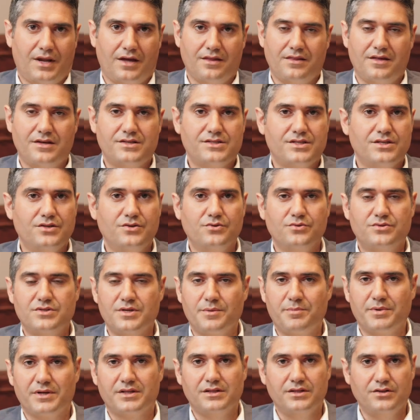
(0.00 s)
And they see you
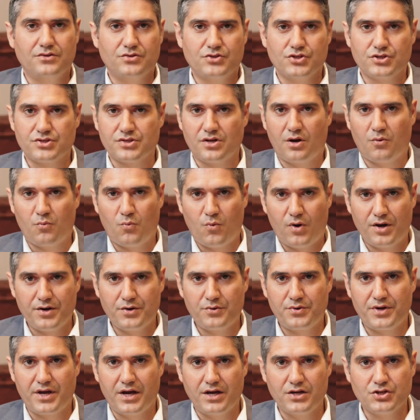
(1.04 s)
typically just on one
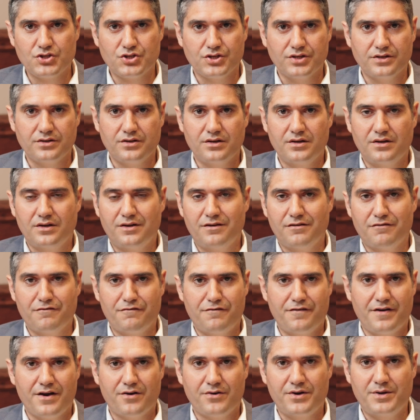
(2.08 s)
occasion,
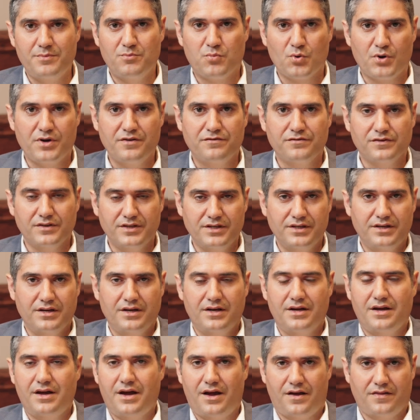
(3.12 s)
very briefly,
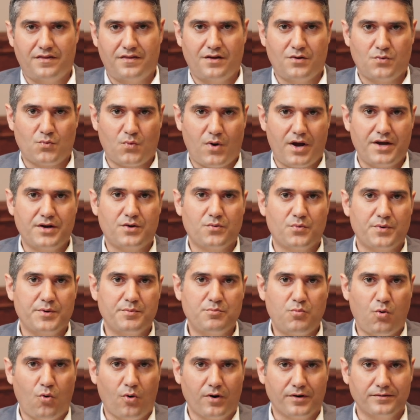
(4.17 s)
and then write a
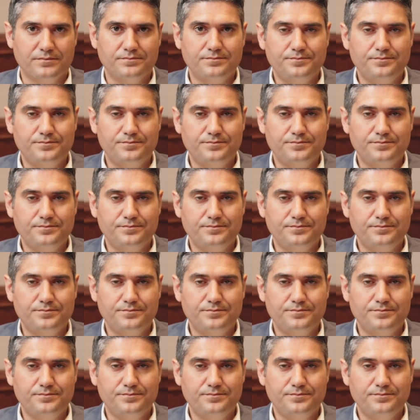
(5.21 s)
report.